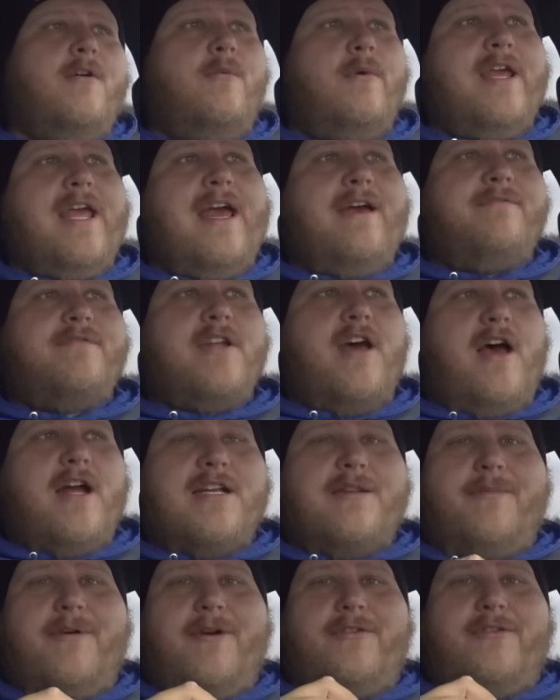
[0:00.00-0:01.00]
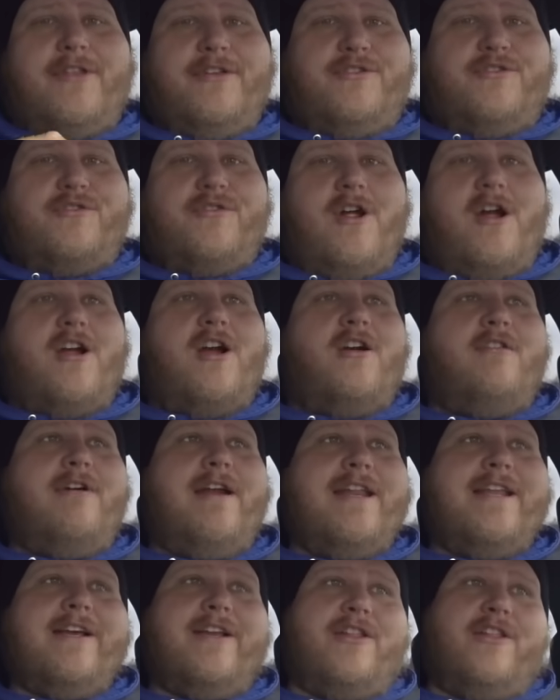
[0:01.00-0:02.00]
we have talked about this truck
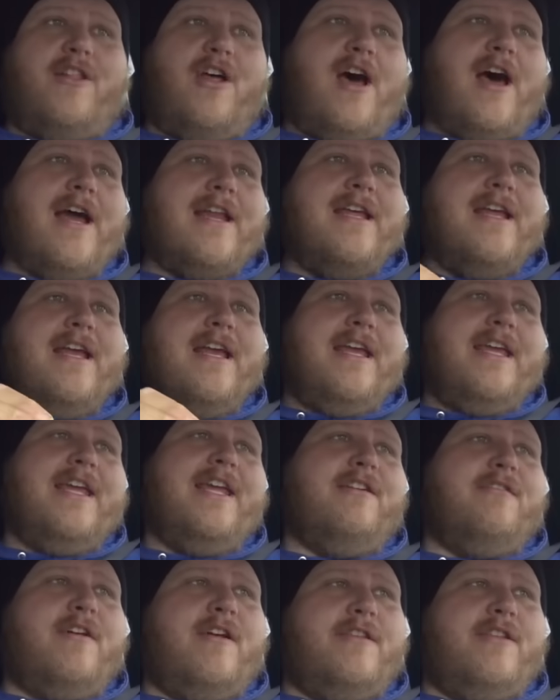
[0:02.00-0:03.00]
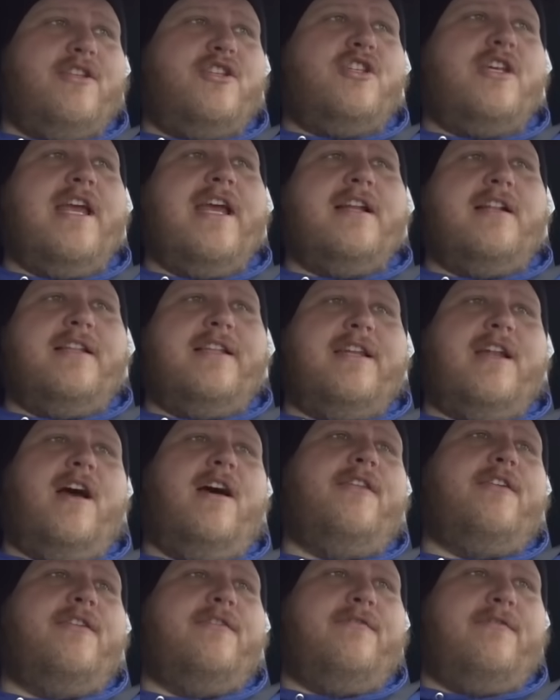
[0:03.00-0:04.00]
already a lot here on the channel in
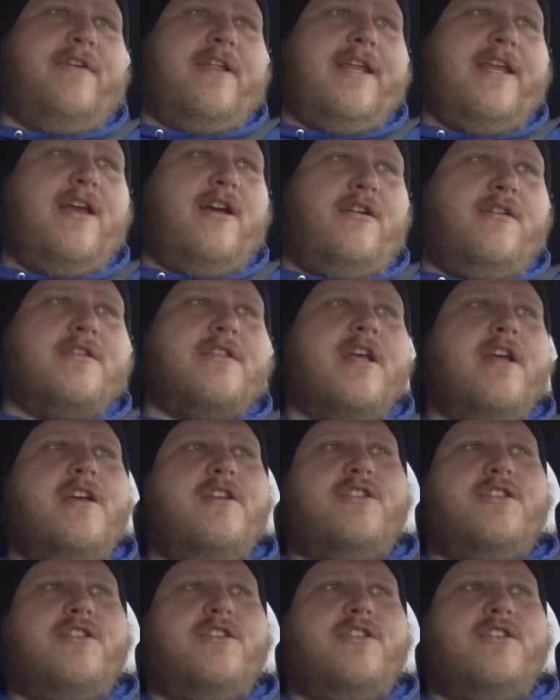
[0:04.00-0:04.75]
other videos.